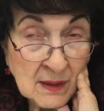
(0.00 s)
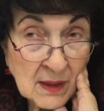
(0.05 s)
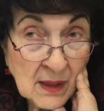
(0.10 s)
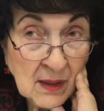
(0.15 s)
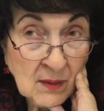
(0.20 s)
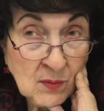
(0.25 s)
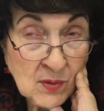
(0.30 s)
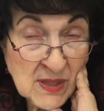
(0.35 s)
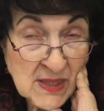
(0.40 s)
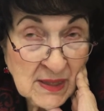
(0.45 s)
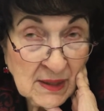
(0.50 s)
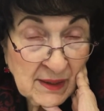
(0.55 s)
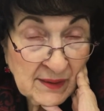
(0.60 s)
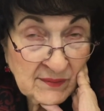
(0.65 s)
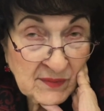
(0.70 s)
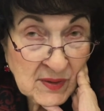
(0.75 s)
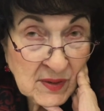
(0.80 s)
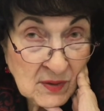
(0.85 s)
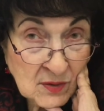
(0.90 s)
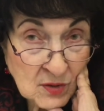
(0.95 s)
I was
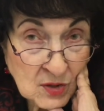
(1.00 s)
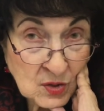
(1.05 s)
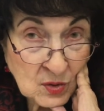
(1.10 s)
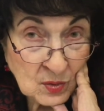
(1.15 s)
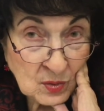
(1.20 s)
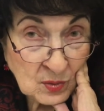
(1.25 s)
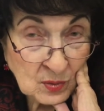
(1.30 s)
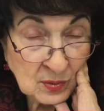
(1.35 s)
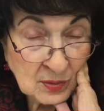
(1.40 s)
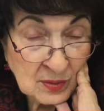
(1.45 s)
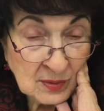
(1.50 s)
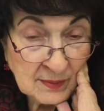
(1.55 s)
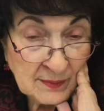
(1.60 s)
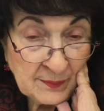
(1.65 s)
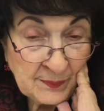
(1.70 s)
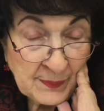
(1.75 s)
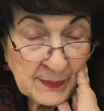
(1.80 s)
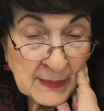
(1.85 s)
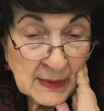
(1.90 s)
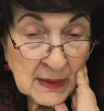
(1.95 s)
11 years old,
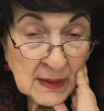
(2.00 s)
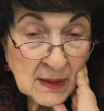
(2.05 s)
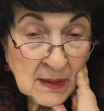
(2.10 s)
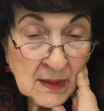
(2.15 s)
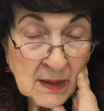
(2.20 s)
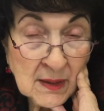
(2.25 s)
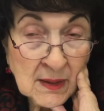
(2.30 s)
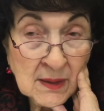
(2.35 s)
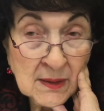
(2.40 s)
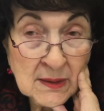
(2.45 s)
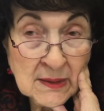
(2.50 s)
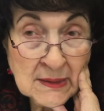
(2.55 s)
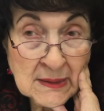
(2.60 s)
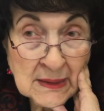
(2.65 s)
and